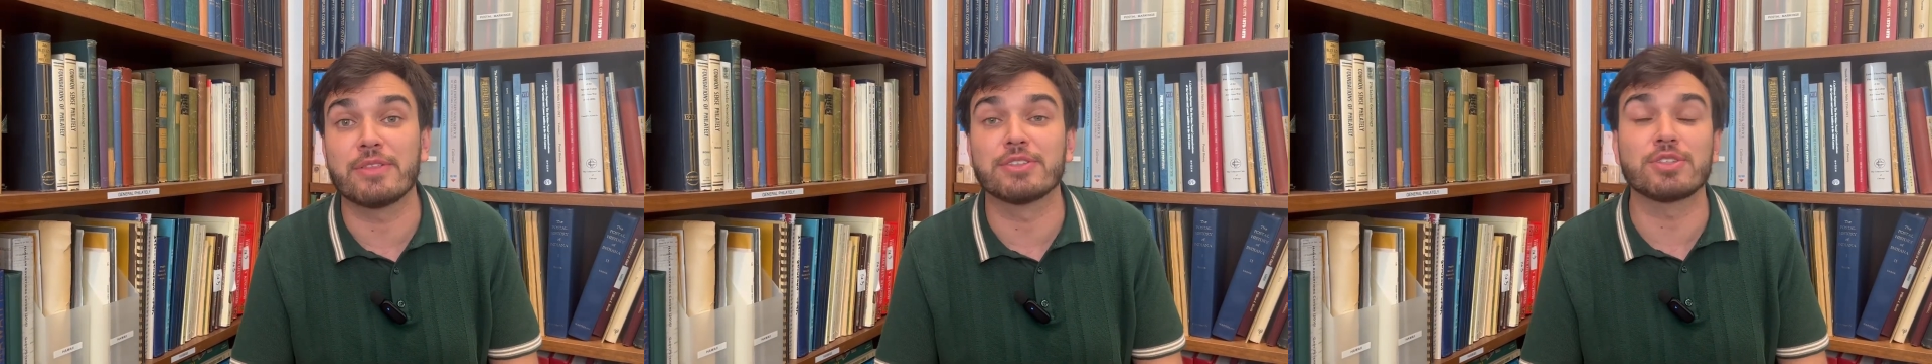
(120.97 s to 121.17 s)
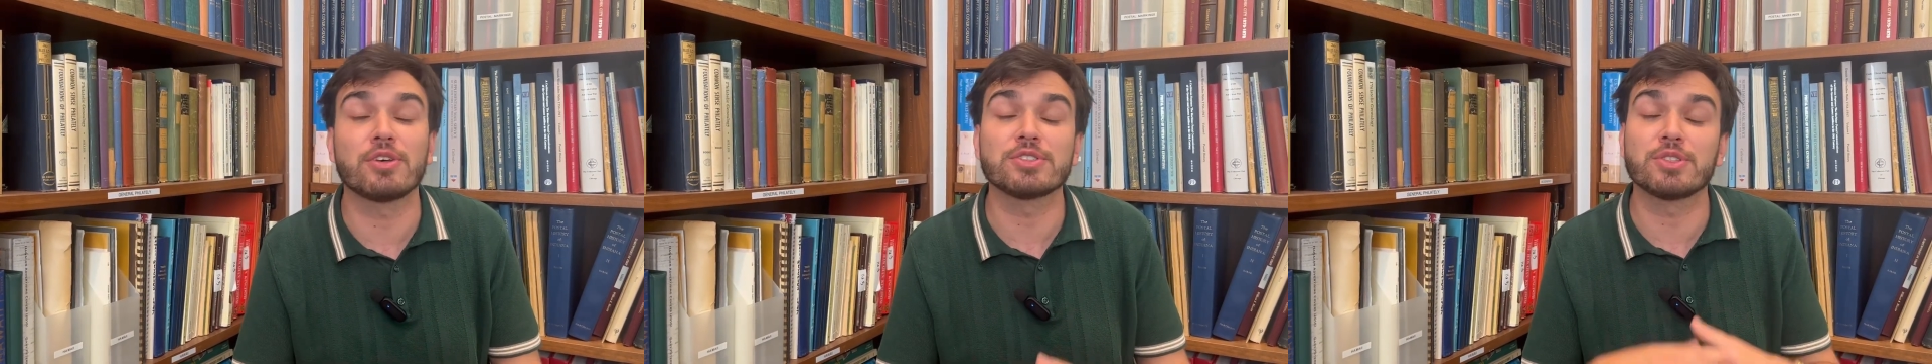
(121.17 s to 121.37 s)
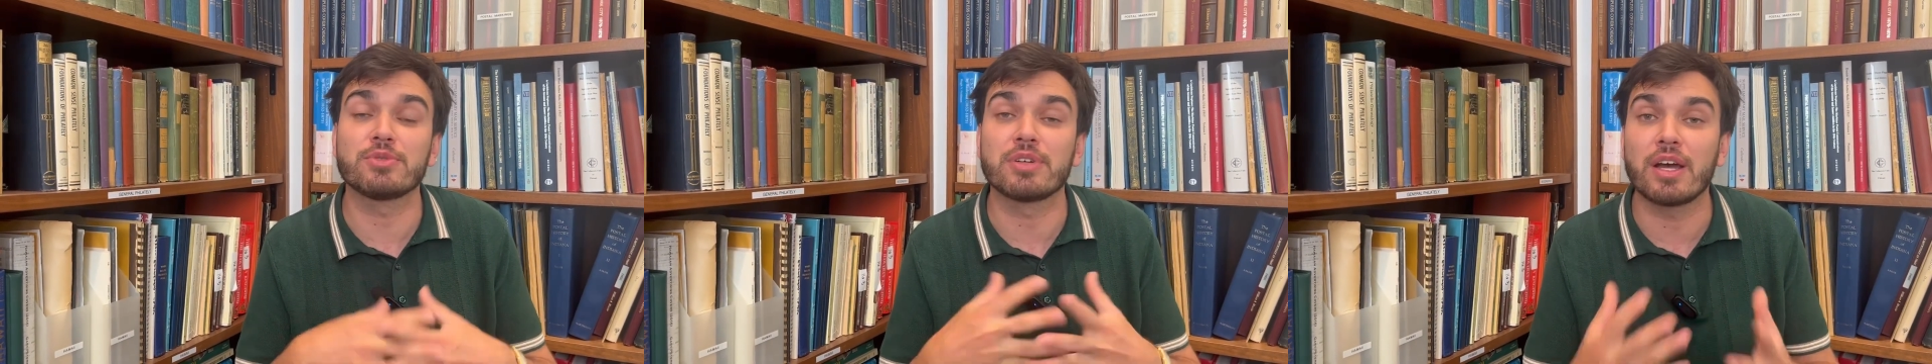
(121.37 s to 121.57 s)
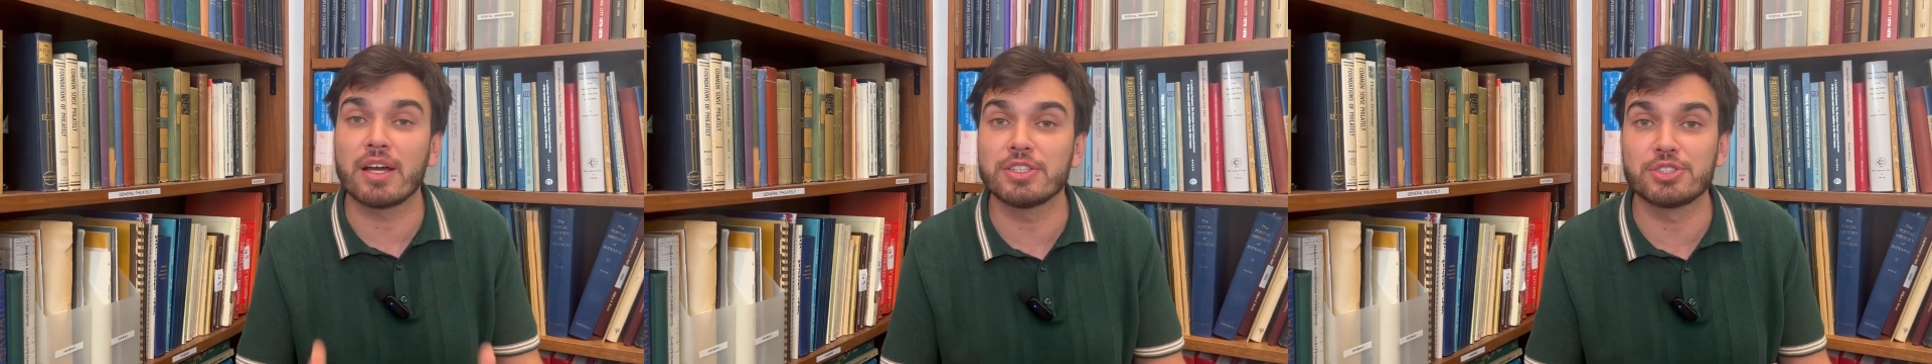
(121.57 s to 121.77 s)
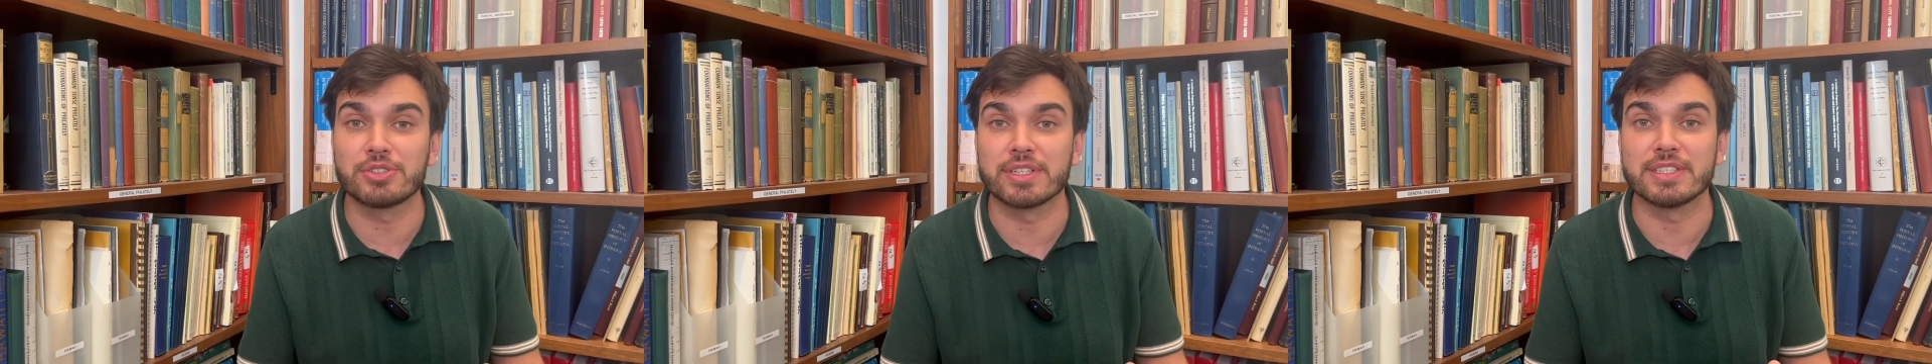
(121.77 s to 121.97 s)
There's also
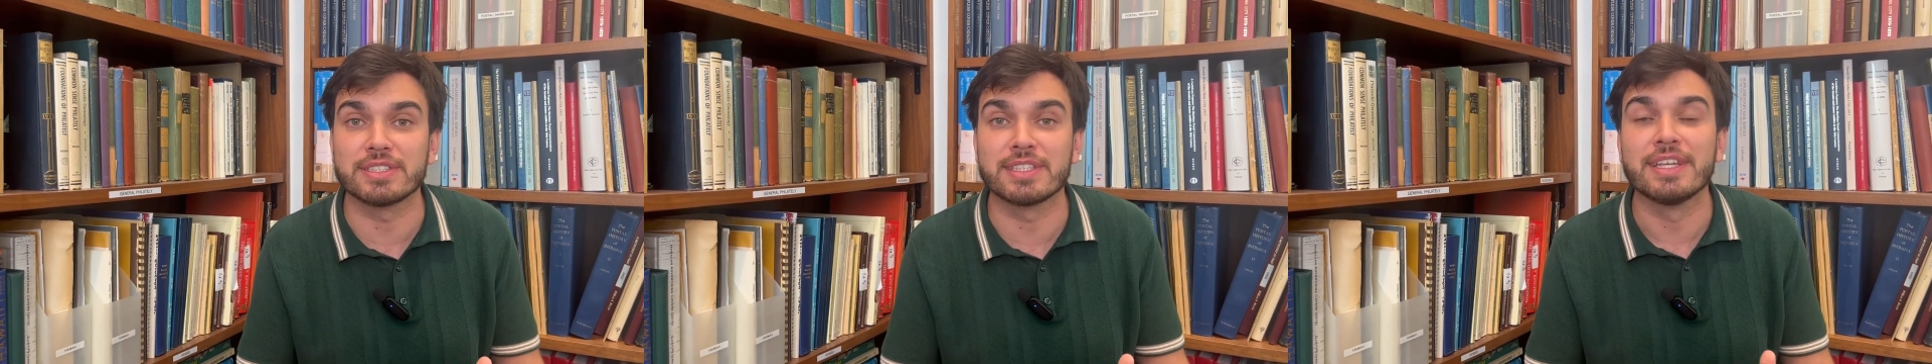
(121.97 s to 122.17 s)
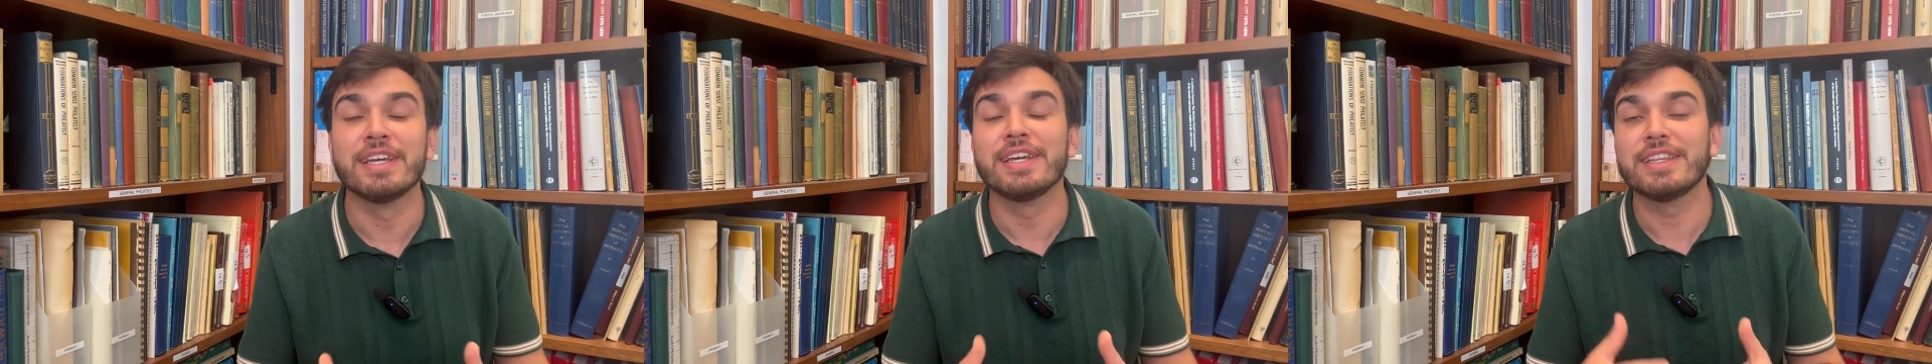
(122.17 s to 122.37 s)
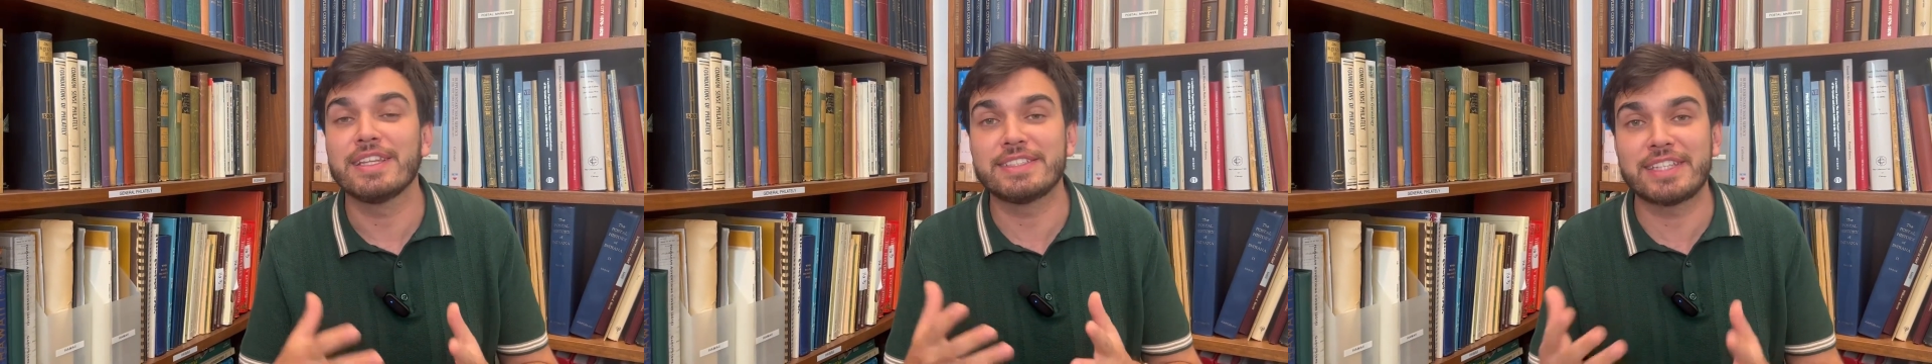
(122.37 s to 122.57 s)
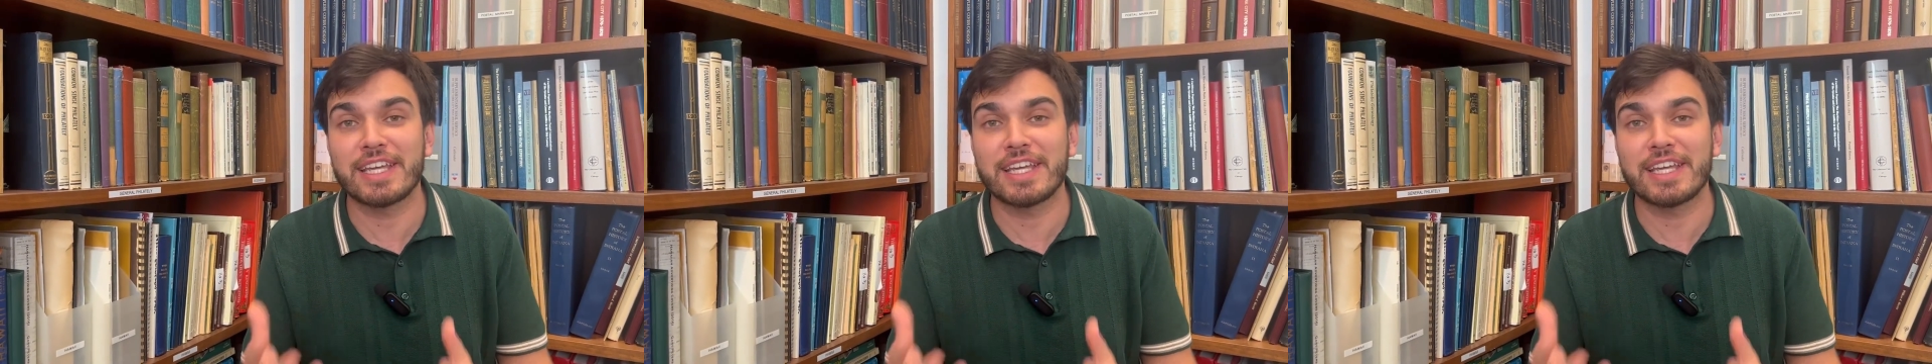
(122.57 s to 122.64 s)
countries that